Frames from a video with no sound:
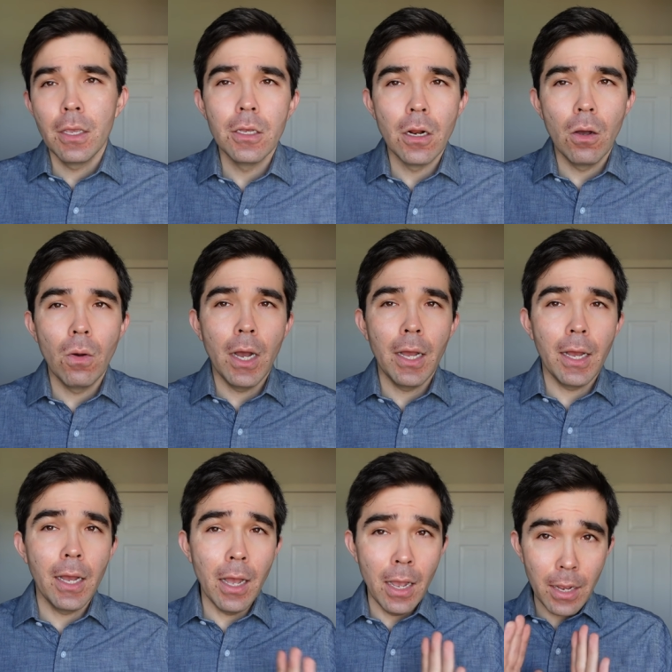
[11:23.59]
You know,
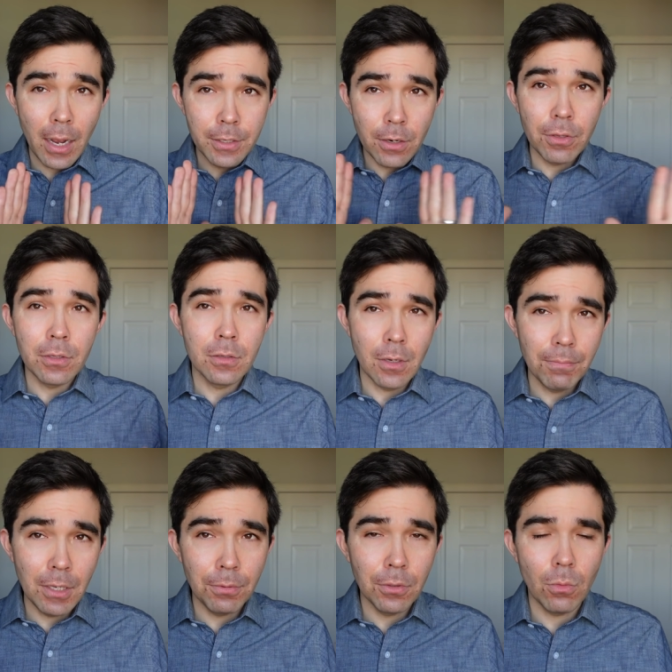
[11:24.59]
I, I, I know that some
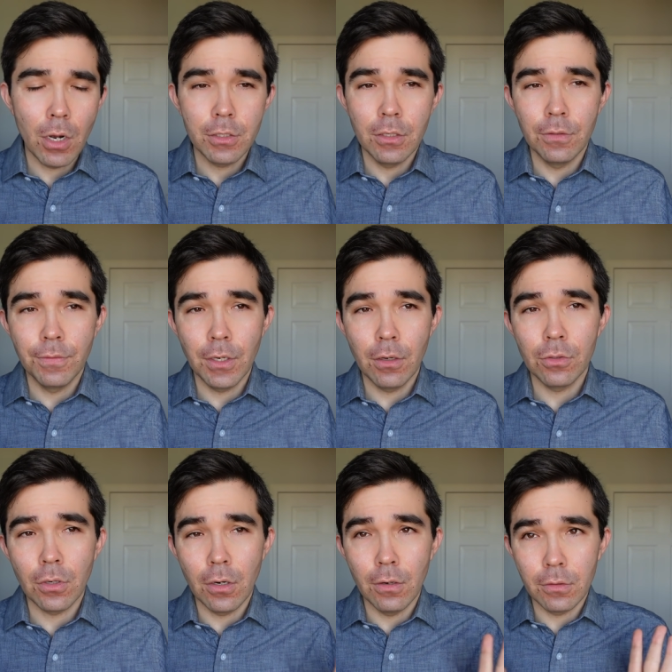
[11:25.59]
people that watch these
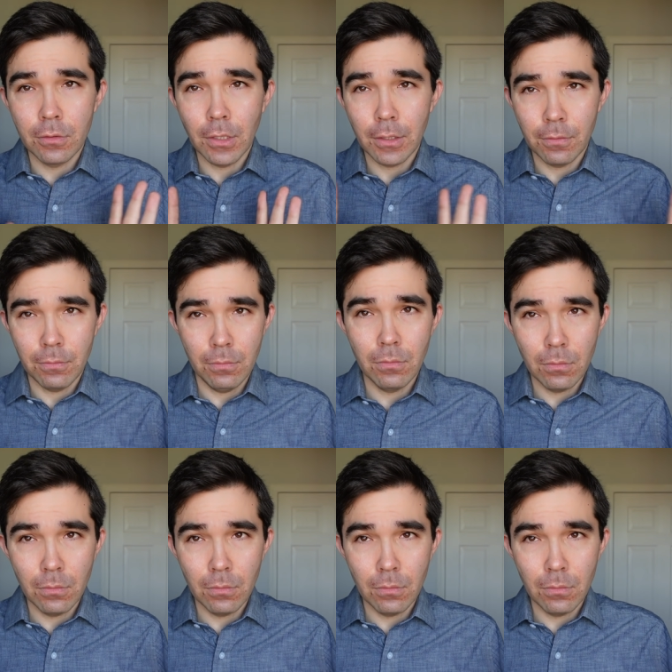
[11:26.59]
videos are like